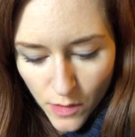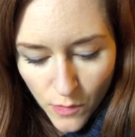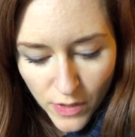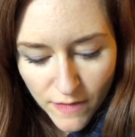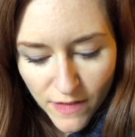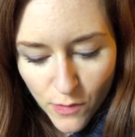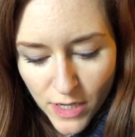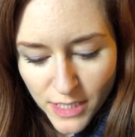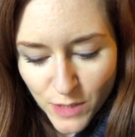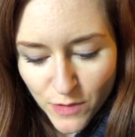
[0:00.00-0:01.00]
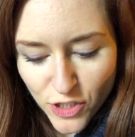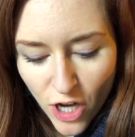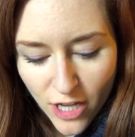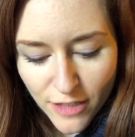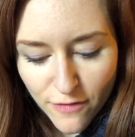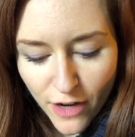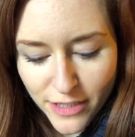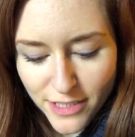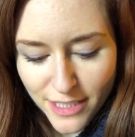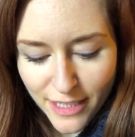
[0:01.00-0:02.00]
One of the ones with chocolate
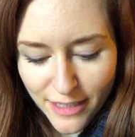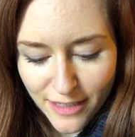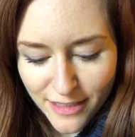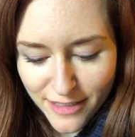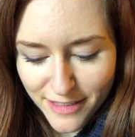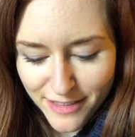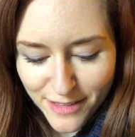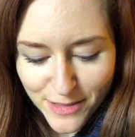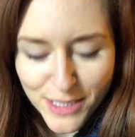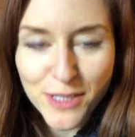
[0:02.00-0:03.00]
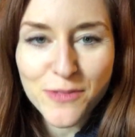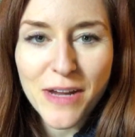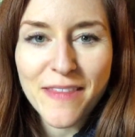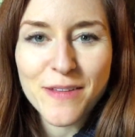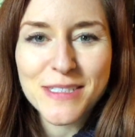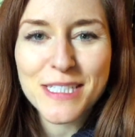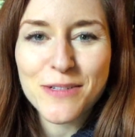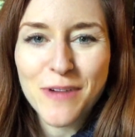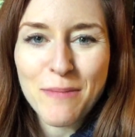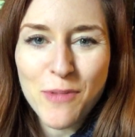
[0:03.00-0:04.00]
frosting, those little
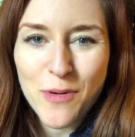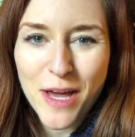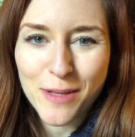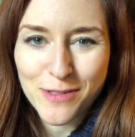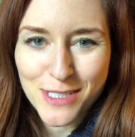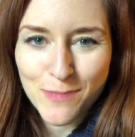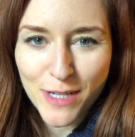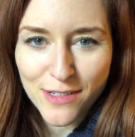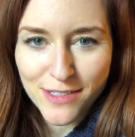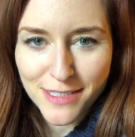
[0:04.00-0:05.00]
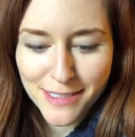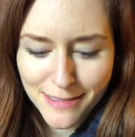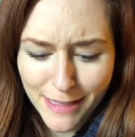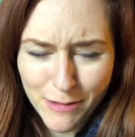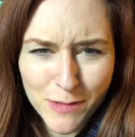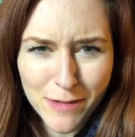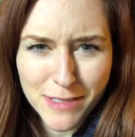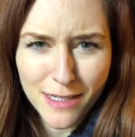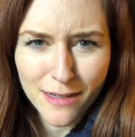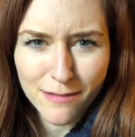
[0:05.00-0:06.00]
rainbow-colored sprinkles." That was why I was
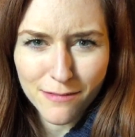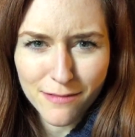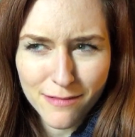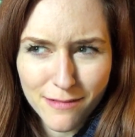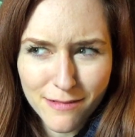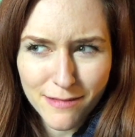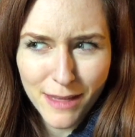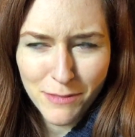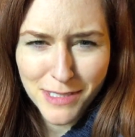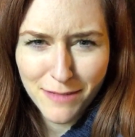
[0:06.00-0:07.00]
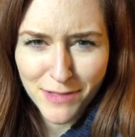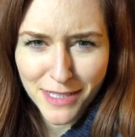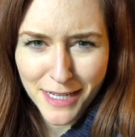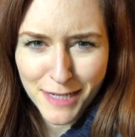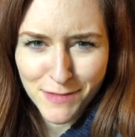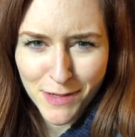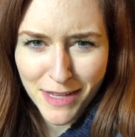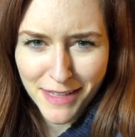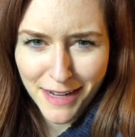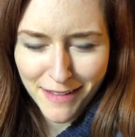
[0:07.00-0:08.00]
like, that was never the kind of
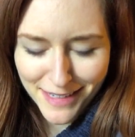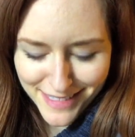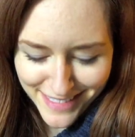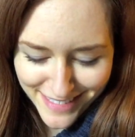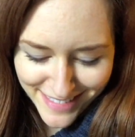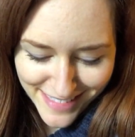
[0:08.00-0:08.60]
donut that I liked.